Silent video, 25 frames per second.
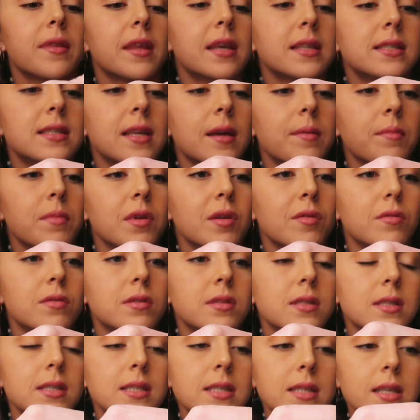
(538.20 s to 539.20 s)
they sent me
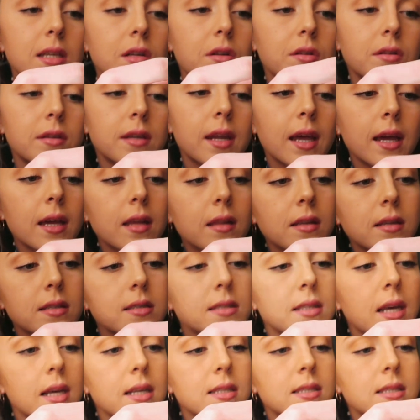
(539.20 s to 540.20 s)
was this little
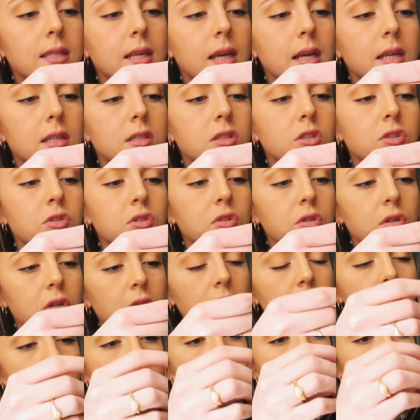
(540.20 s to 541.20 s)
necklace that says,
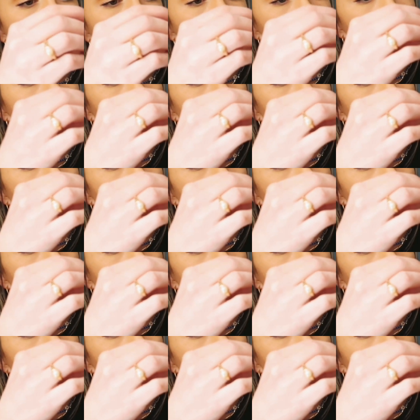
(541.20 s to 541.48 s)
"Trust